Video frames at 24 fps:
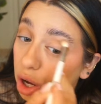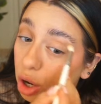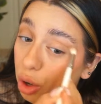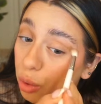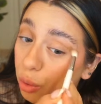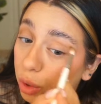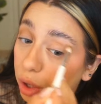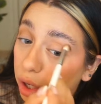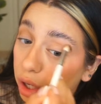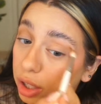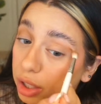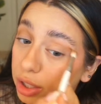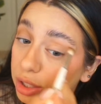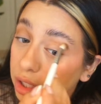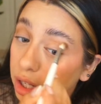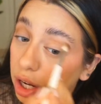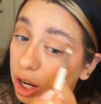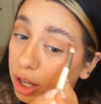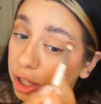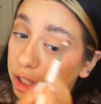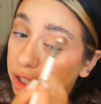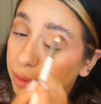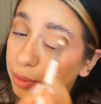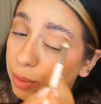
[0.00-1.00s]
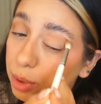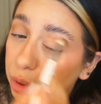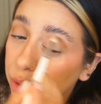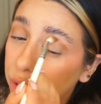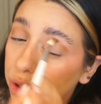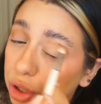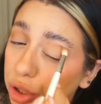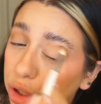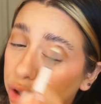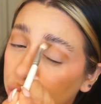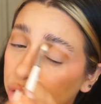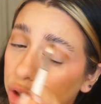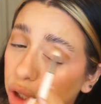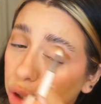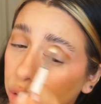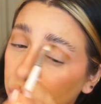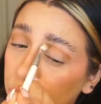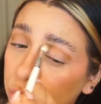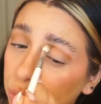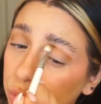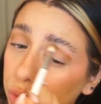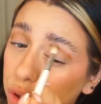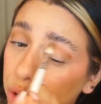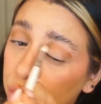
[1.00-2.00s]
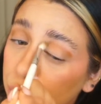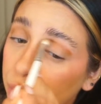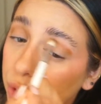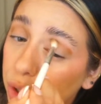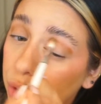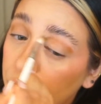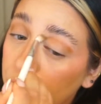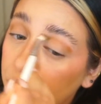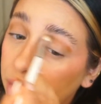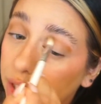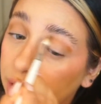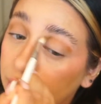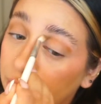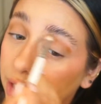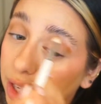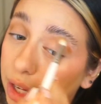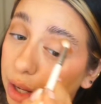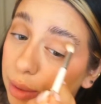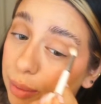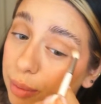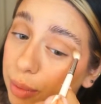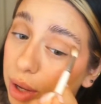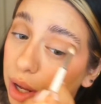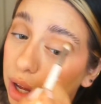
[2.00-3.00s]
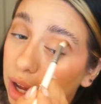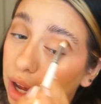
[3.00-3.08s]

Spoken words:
Where is Osmosis Jones when you need him?